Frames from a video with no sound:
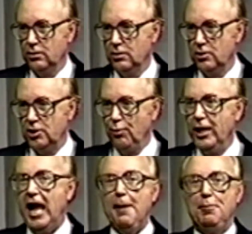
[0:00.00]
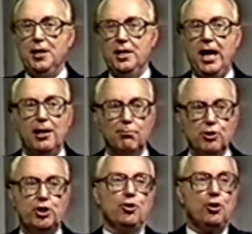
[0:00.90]
So, what happened in that
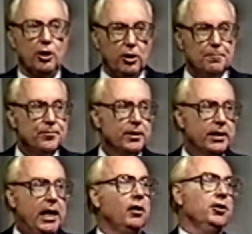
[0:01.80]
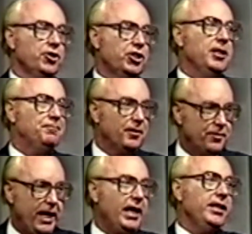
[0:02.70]
mature eldership of
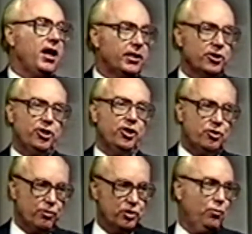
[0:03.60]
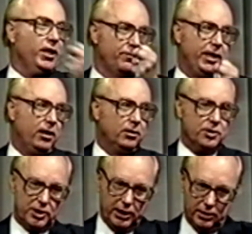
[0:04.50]
the Antiochian church was one of the
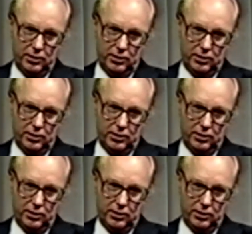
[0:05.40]
elders said,